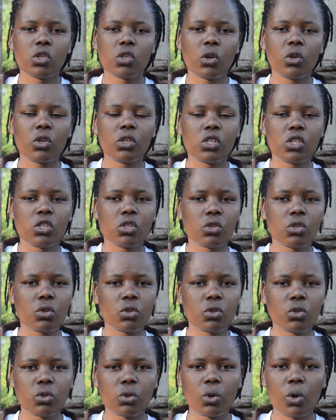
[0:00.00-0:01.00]
So it
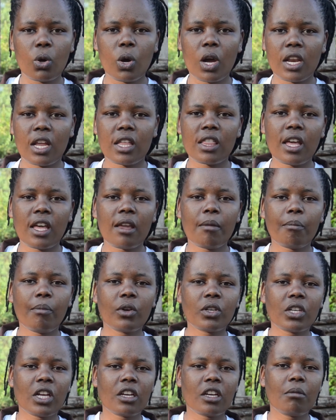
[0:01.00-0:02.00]
is also another
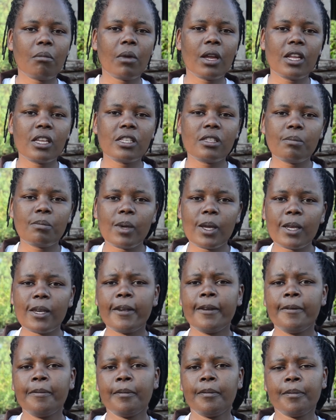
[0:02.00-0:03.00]
important
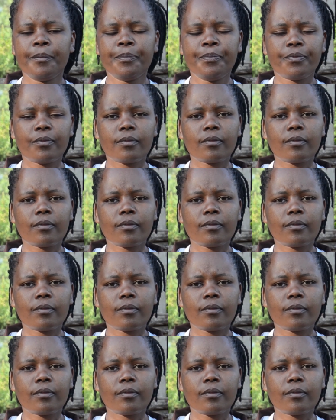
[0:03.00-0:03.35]
management.